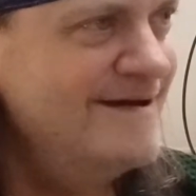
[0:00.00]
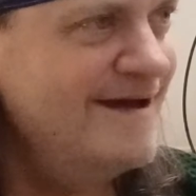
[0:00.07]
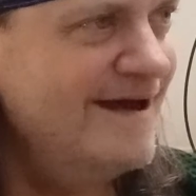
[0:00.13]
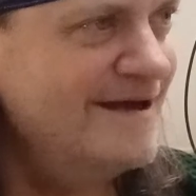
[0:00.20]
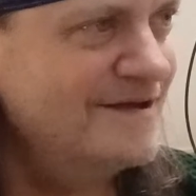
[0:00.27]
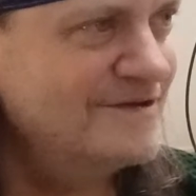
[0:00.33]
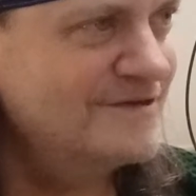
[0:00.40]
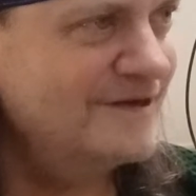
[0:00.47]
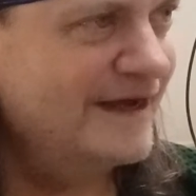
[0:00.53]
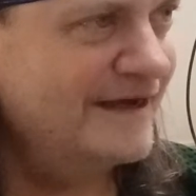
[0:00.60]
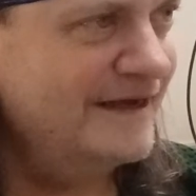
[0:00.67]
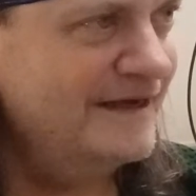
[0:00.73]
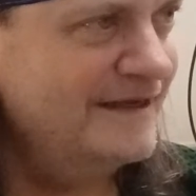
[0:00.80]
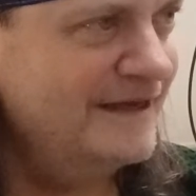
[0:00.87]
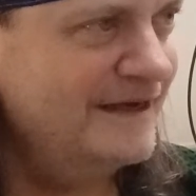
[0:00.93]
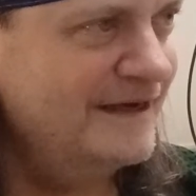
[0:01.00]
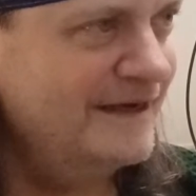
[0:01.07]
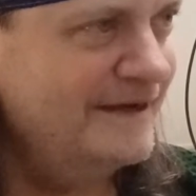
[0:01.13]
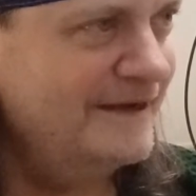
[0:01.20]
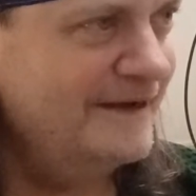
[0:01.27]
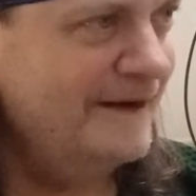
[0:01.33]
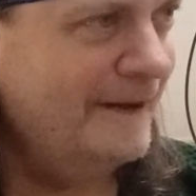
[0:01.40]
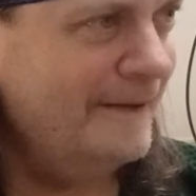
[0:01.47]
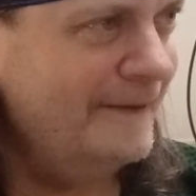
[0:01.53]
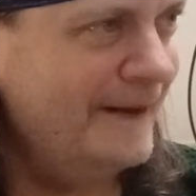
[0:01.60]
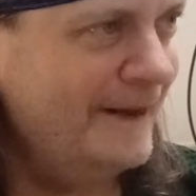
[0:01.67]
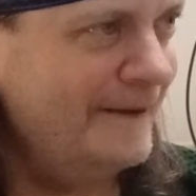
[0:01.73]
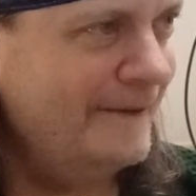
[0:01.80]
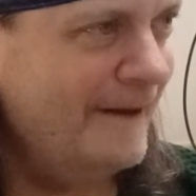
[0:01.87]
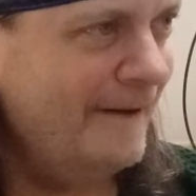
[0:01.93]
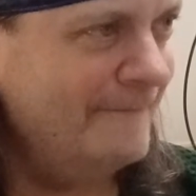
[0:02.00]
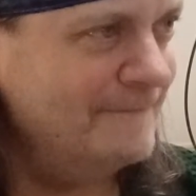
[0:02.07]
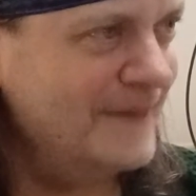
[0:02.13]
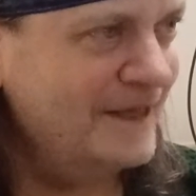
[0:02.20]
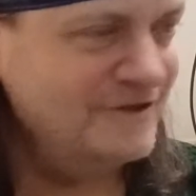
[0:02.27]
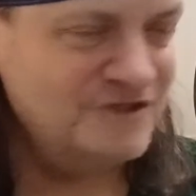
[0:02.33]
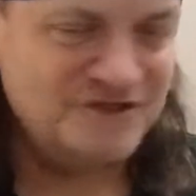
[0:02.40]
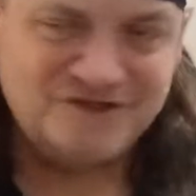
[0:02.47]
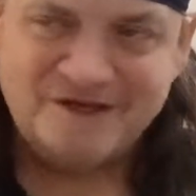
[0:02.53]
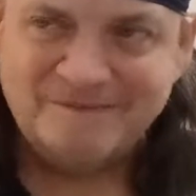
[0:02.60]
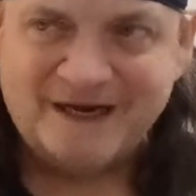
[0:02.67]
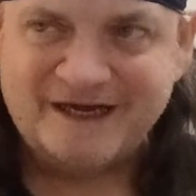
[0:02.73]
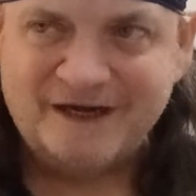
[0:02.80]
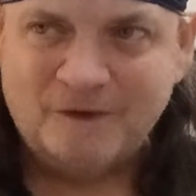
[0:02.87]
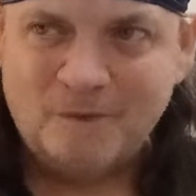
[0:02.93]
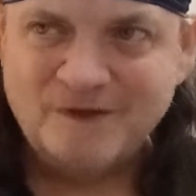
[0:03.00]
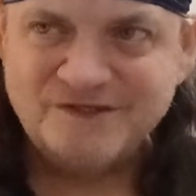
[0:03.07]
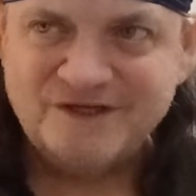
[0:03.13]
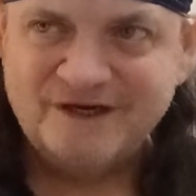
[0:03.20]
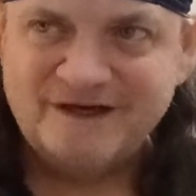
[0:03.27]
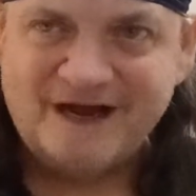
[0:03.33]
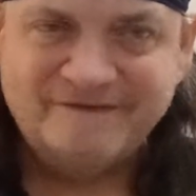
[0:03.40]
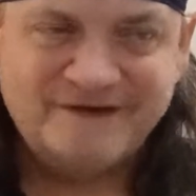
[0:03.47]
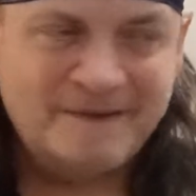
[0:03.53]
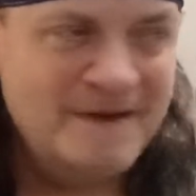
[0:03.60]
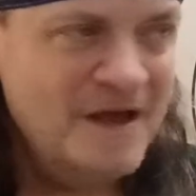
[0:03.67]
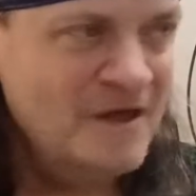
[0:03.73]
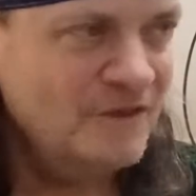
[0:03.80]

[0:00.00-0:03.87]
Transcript: And it's like, and it just seemed like a once in a lifetime.